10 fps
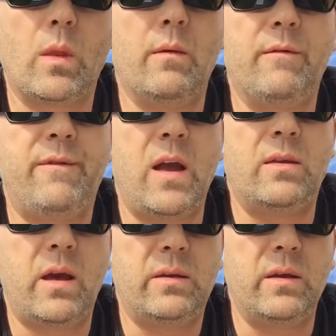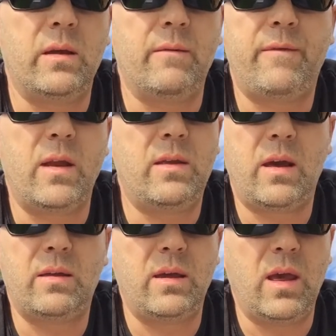fantastic
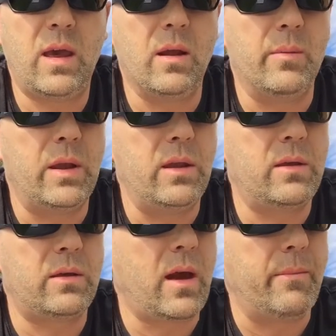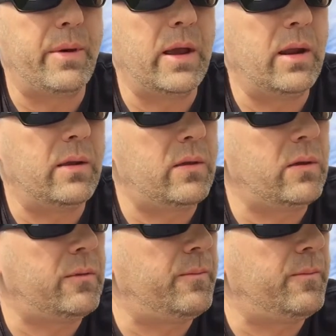heat. I mean, you just can't beat it. It's just,